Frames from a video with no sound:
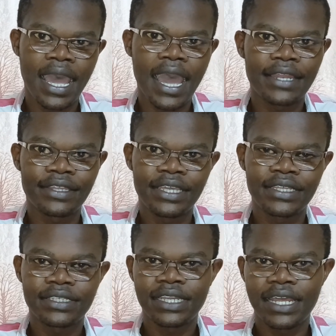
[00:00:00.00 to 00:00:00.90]
and
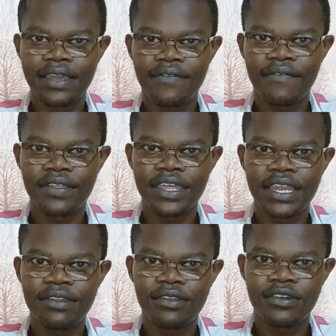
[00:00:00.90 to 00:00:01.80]
things like
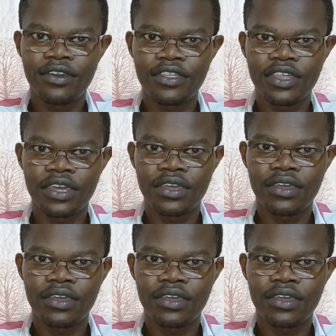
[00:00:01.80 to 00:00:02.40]
vaginal dodging,